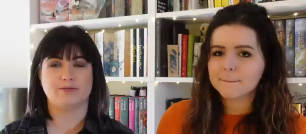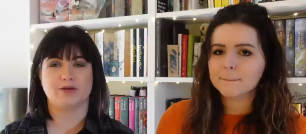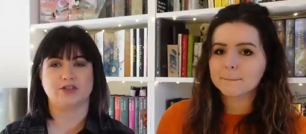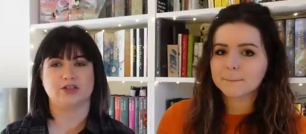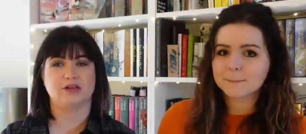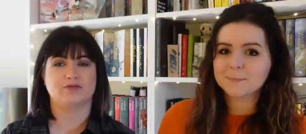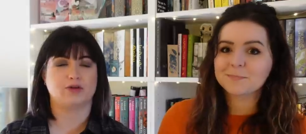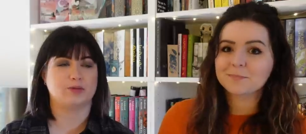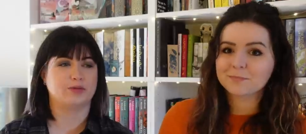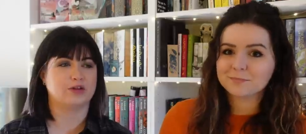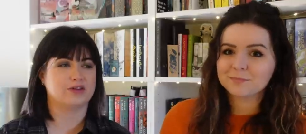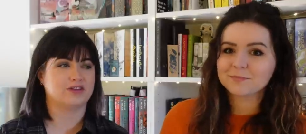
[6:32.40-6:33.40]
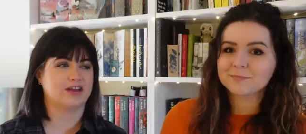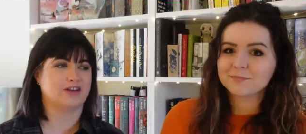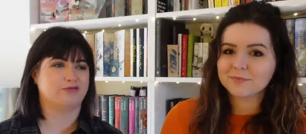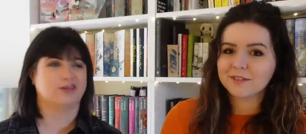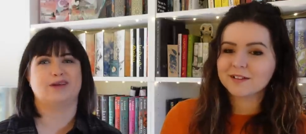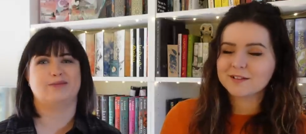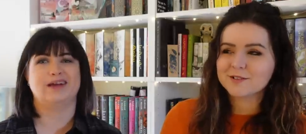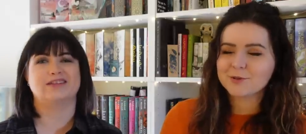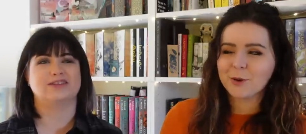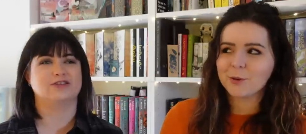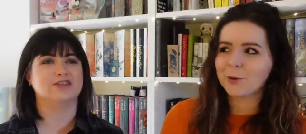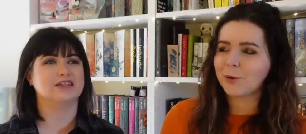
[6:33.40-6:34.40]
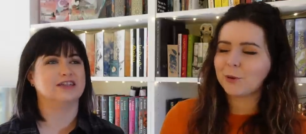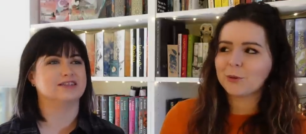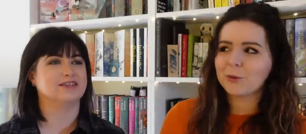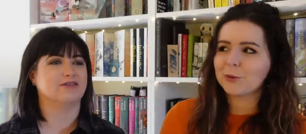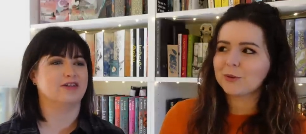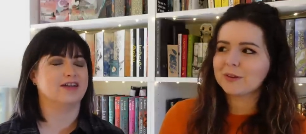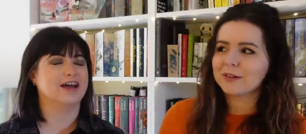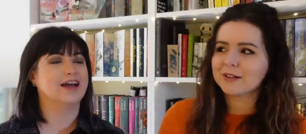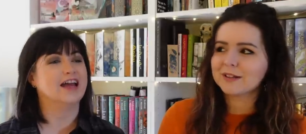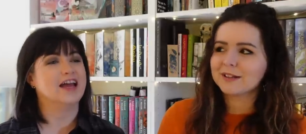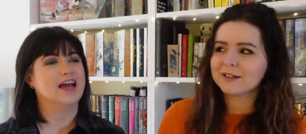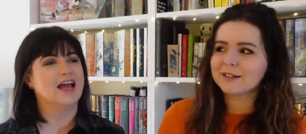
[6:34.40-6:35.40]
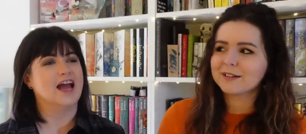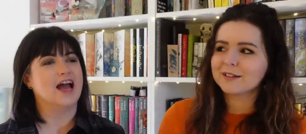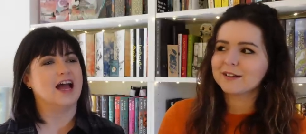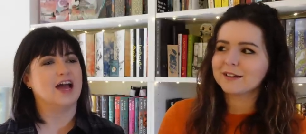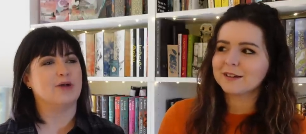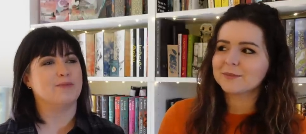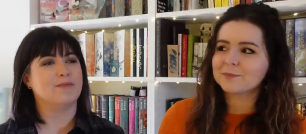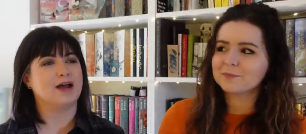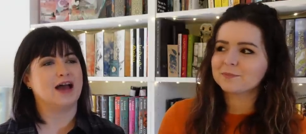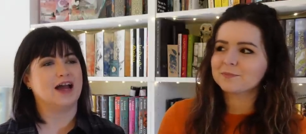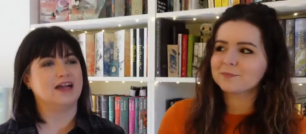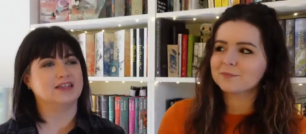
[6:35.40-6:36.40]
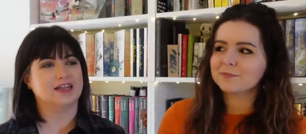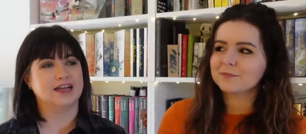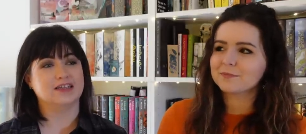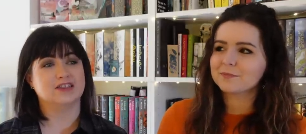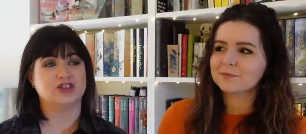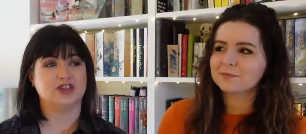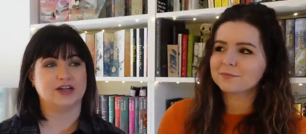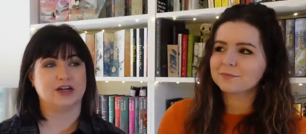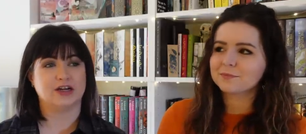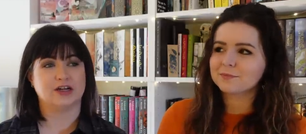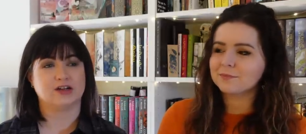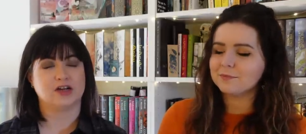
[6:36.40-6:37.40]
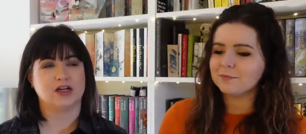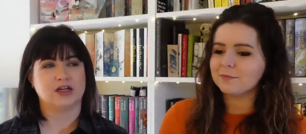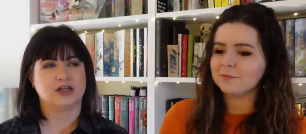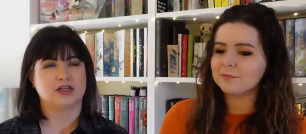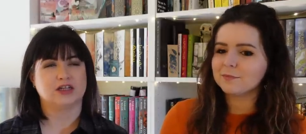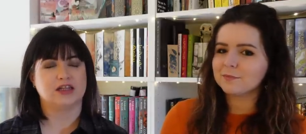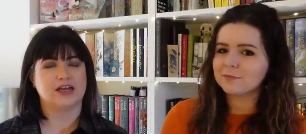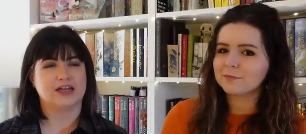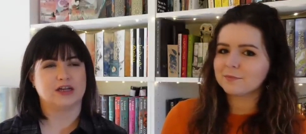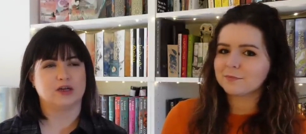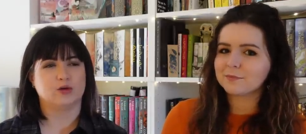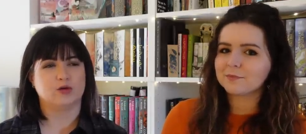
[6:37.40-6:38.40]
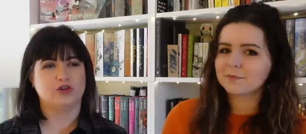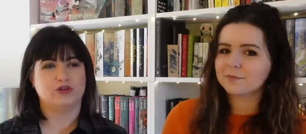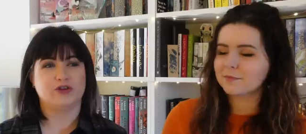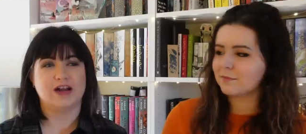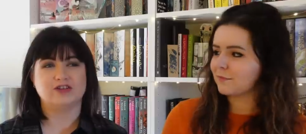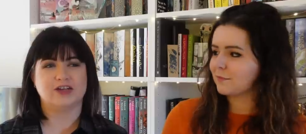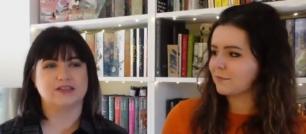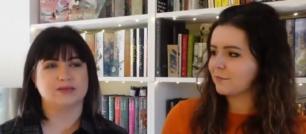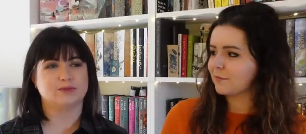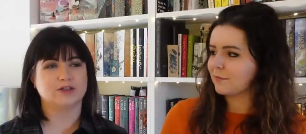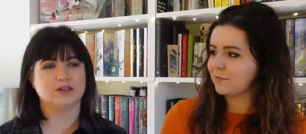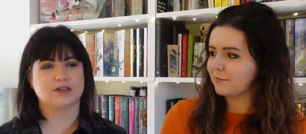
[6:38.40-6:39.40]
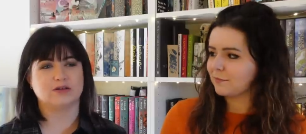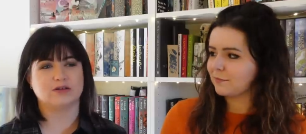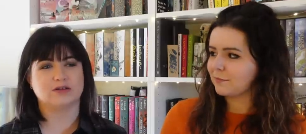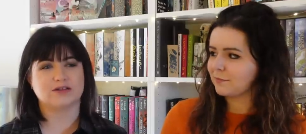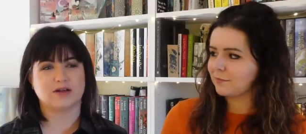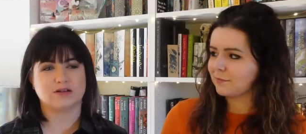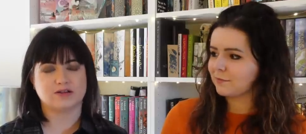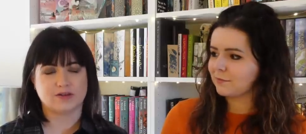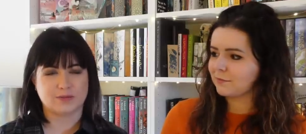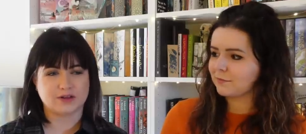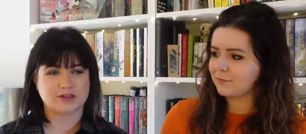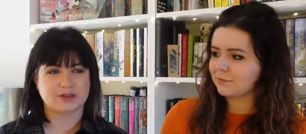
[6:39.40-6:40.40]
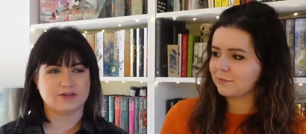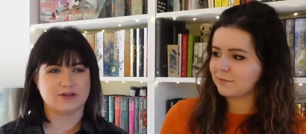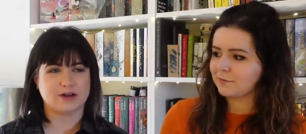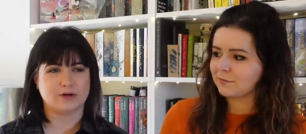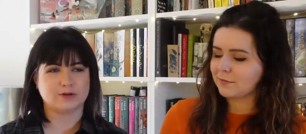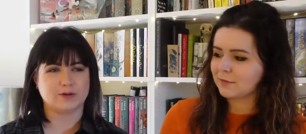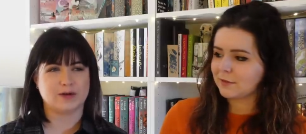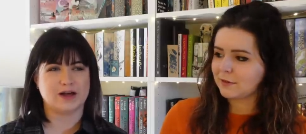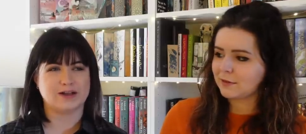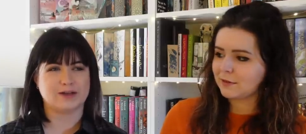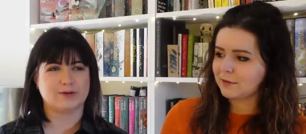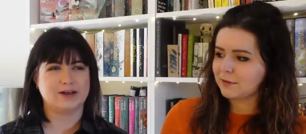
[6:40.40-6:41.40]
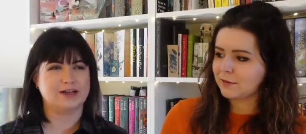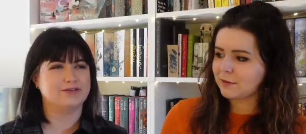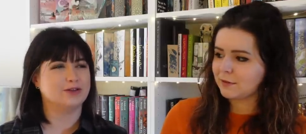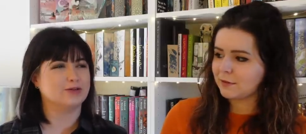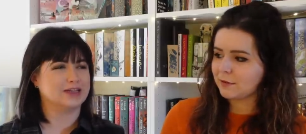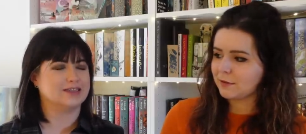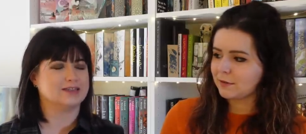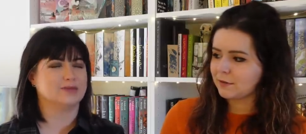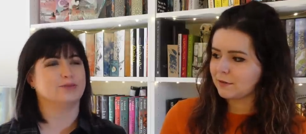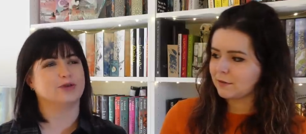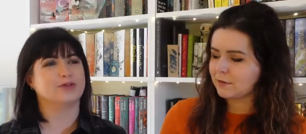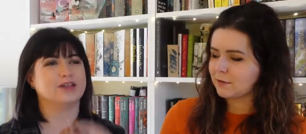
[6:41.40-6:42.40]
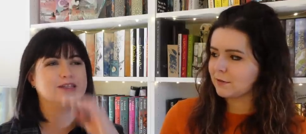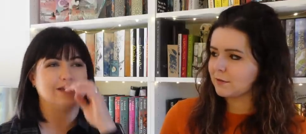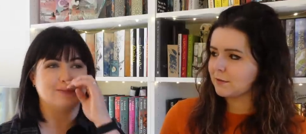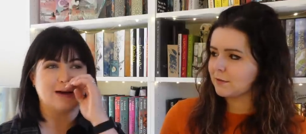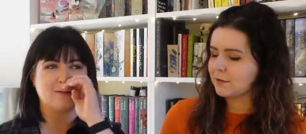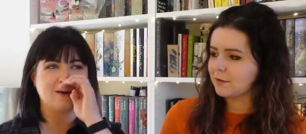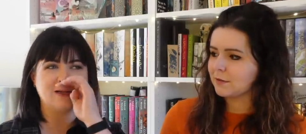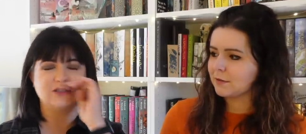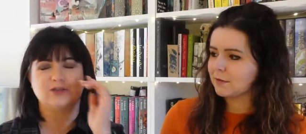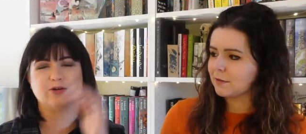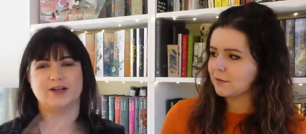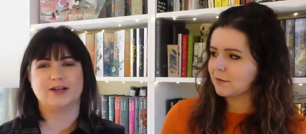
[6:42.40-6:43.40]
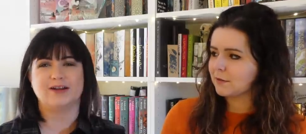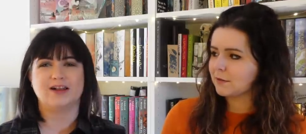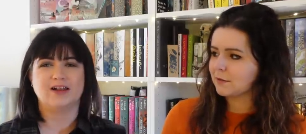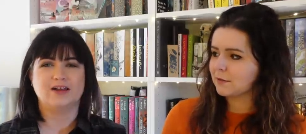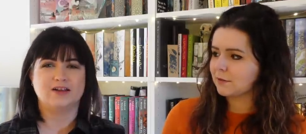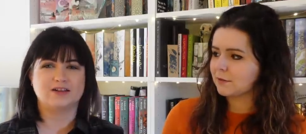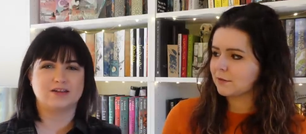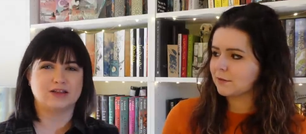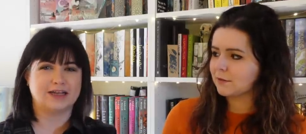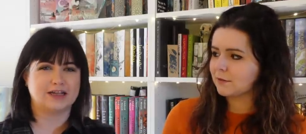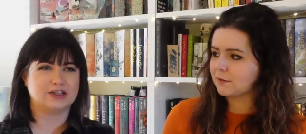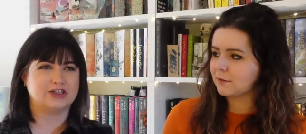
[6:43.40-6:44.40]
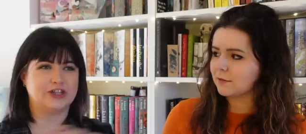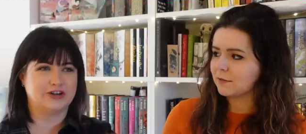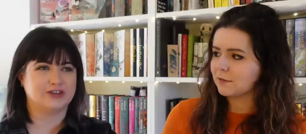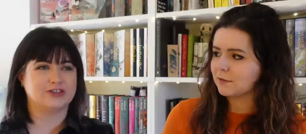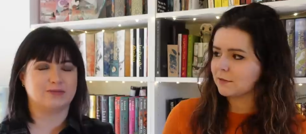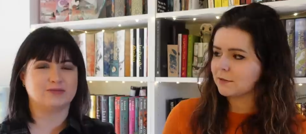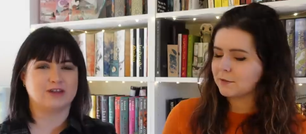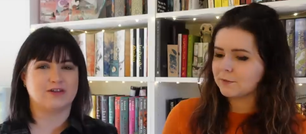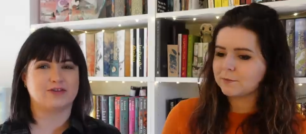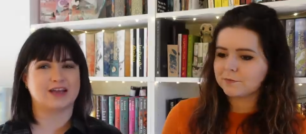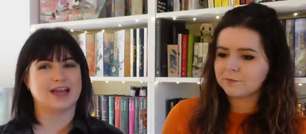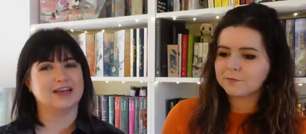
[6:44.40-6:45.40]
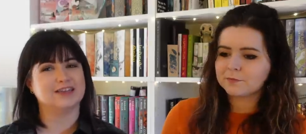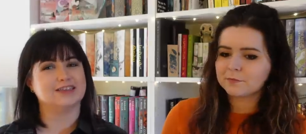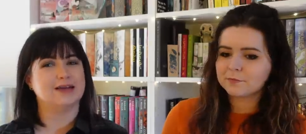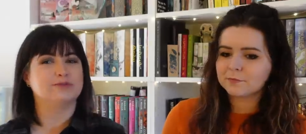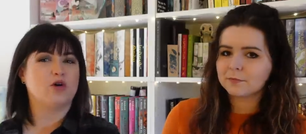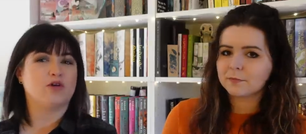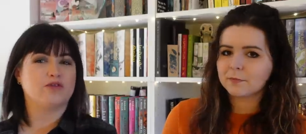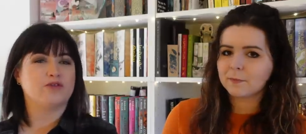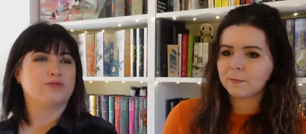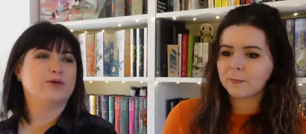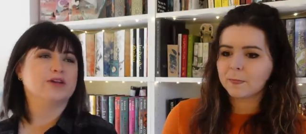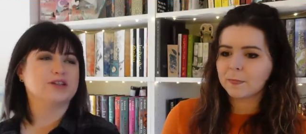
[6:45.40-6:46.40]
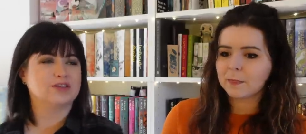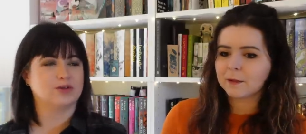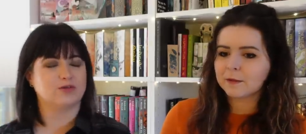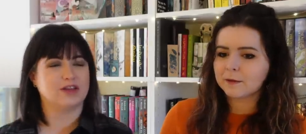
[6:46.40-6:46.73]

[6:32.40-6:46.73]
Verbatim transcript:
Speaker 1: much you love their books. Like it really makes their day and stuff like that. Um, yeah. And getting to share like your interest in books and some other stuff and also I uh, quite even though this isn't book related but I quite enjoy like sharing some stuff that kind of stems off of books so